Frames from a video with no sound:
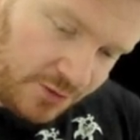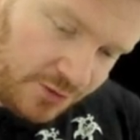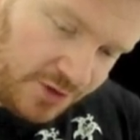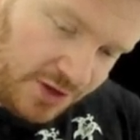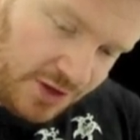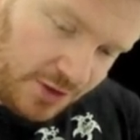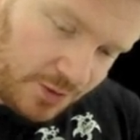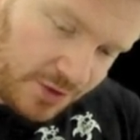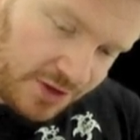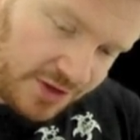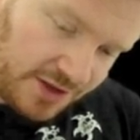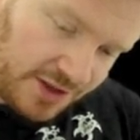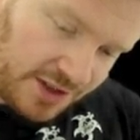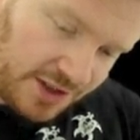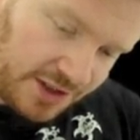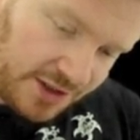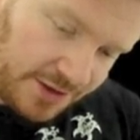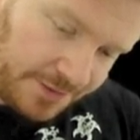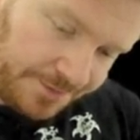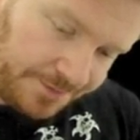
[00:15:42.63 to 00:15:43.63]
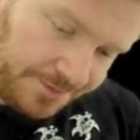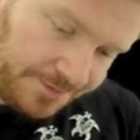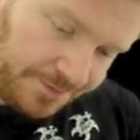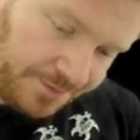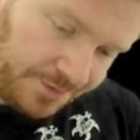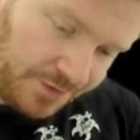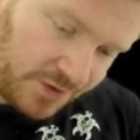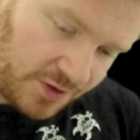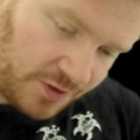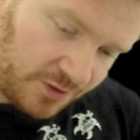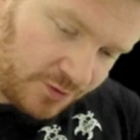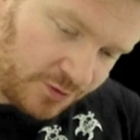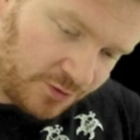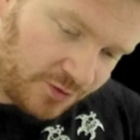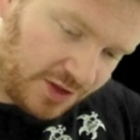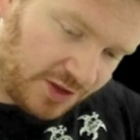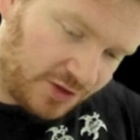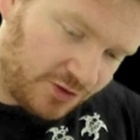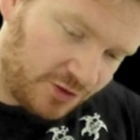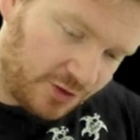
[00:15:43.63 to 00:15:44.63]
V1 there,
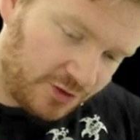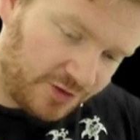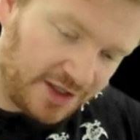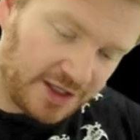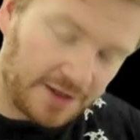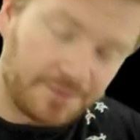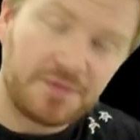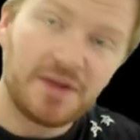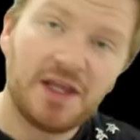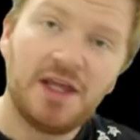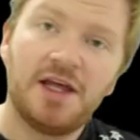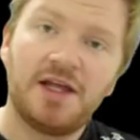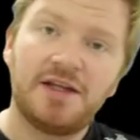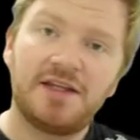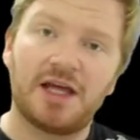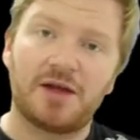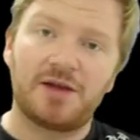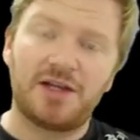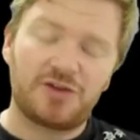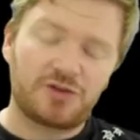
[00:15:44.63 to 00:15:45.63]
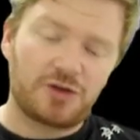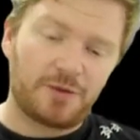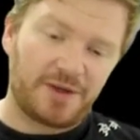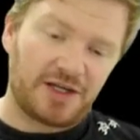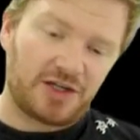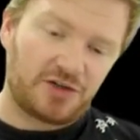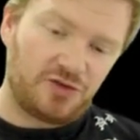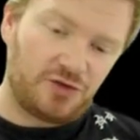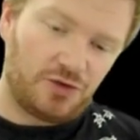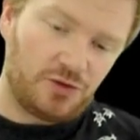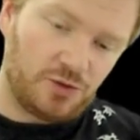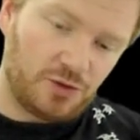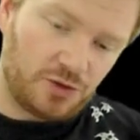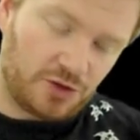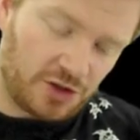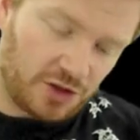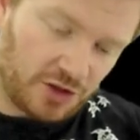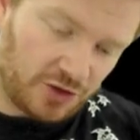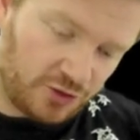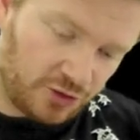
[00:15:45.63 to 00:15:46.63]
V2 there. Now, let's go back to
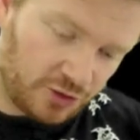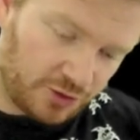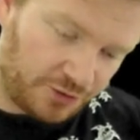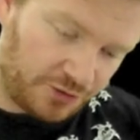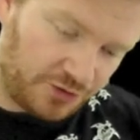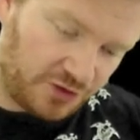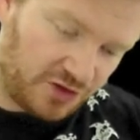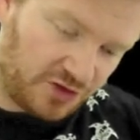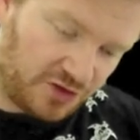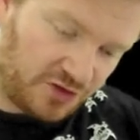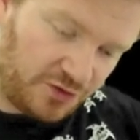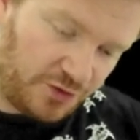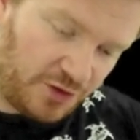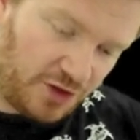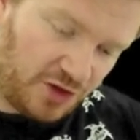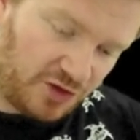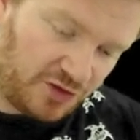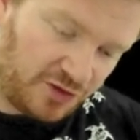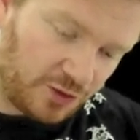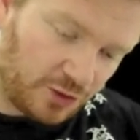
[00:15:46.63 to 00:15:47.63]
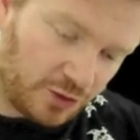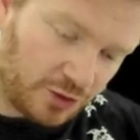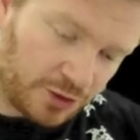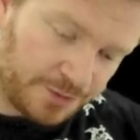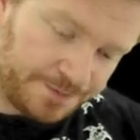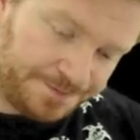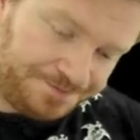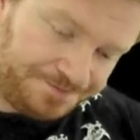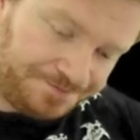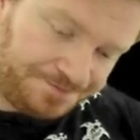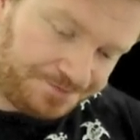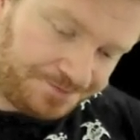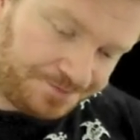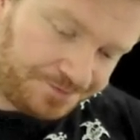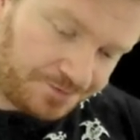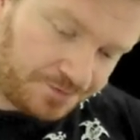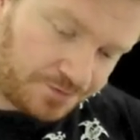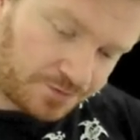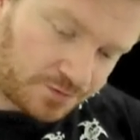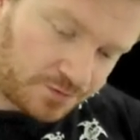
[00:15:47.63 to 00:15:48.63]
Kirchhoff's first law.
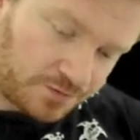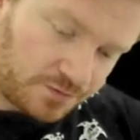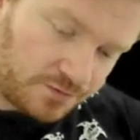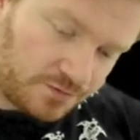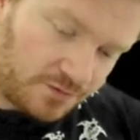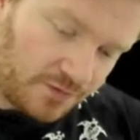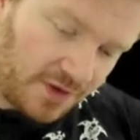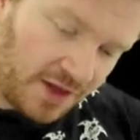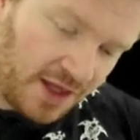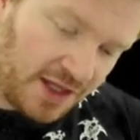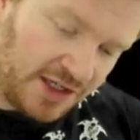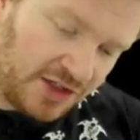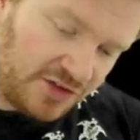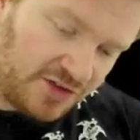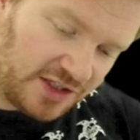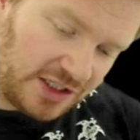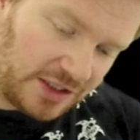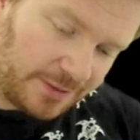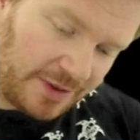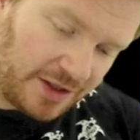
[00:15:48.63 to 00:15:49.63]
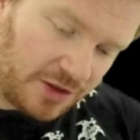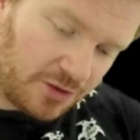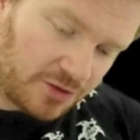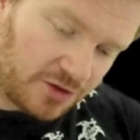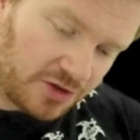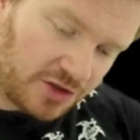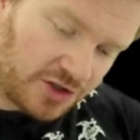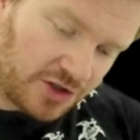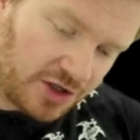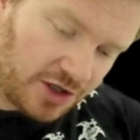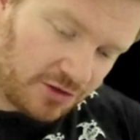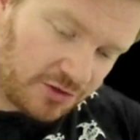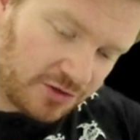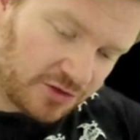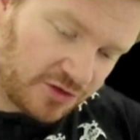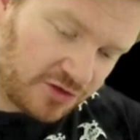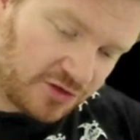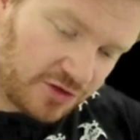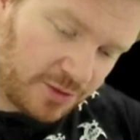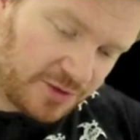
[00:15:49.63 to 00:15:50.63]
And let's think about
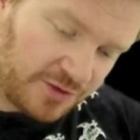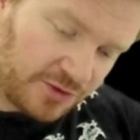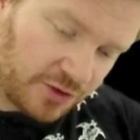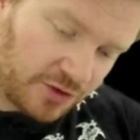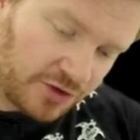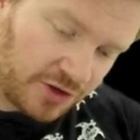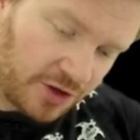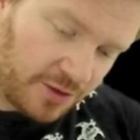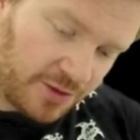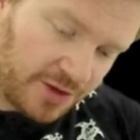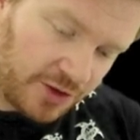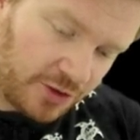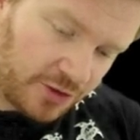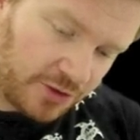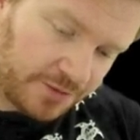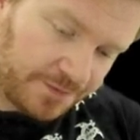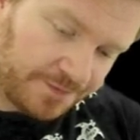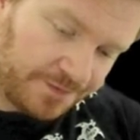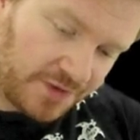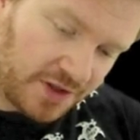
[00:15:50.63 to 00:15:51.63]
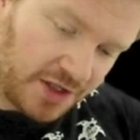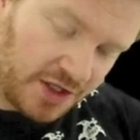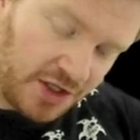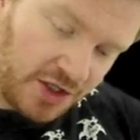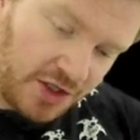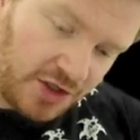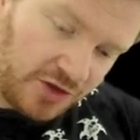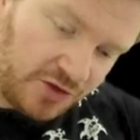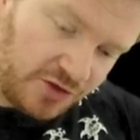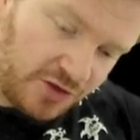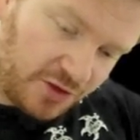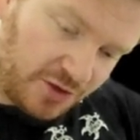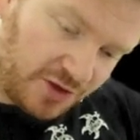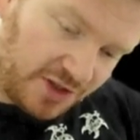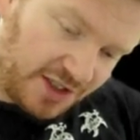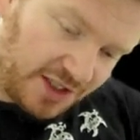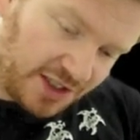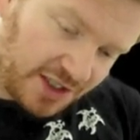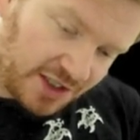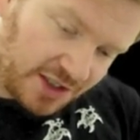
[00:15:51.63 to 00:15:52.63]
currents that we've got going on. So
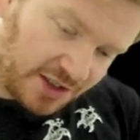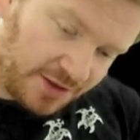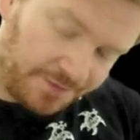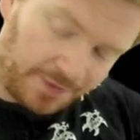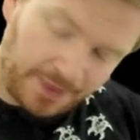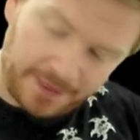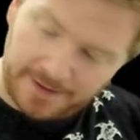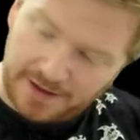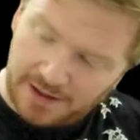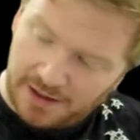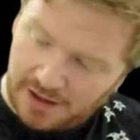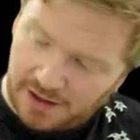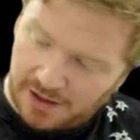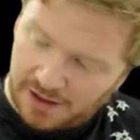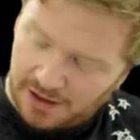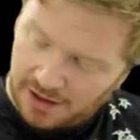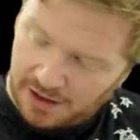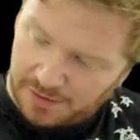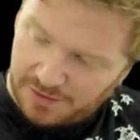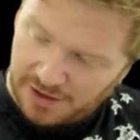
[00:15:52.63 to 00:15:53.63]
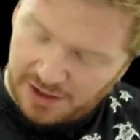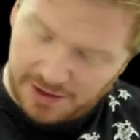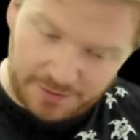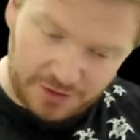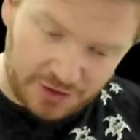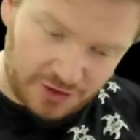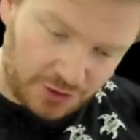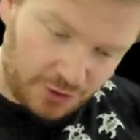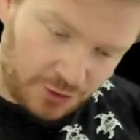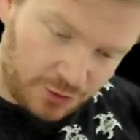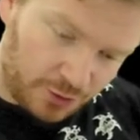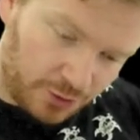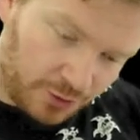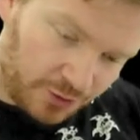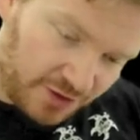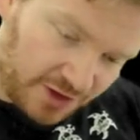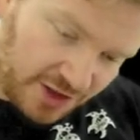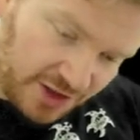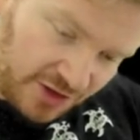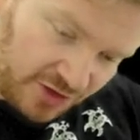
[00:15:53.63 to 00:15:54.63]
here, I'm going to
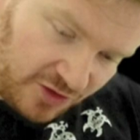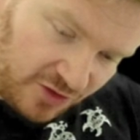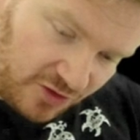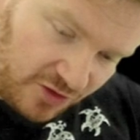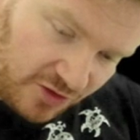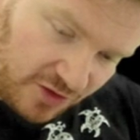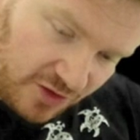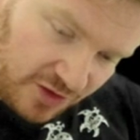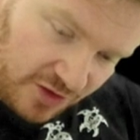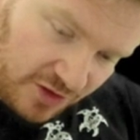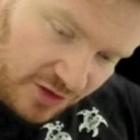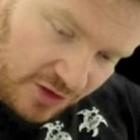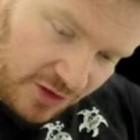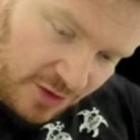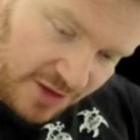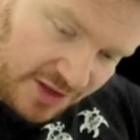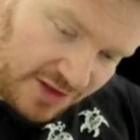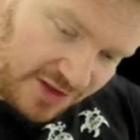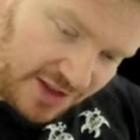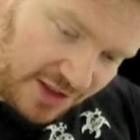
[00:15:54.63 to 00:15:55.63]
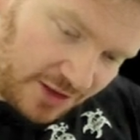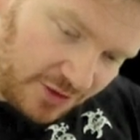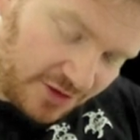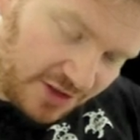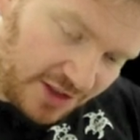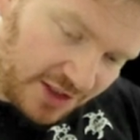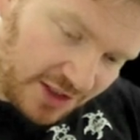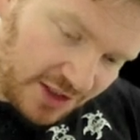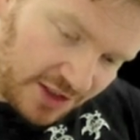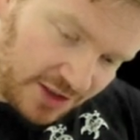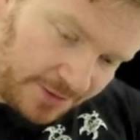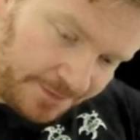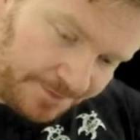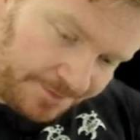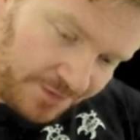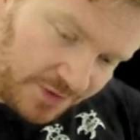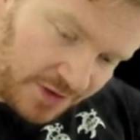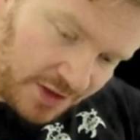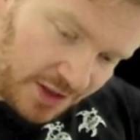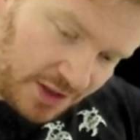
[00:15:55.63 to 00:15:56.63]
call this, going down here,
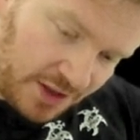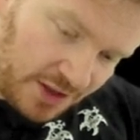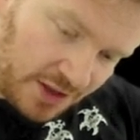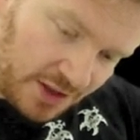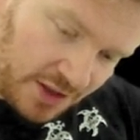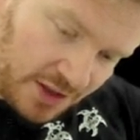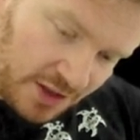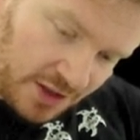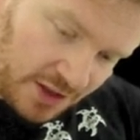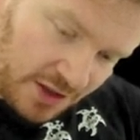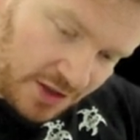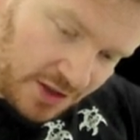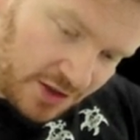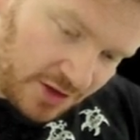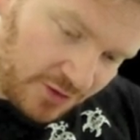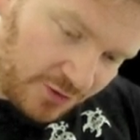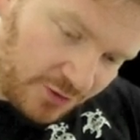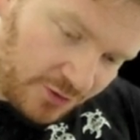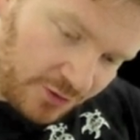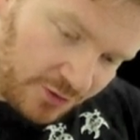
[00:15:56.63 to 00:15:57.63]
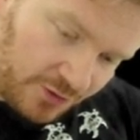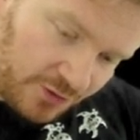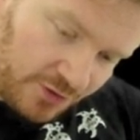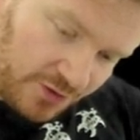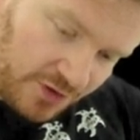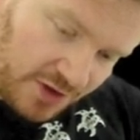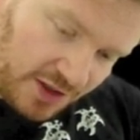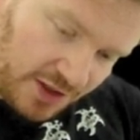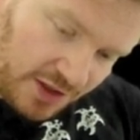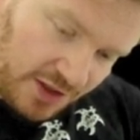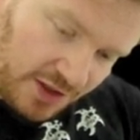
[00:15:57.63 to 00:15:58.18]
I3.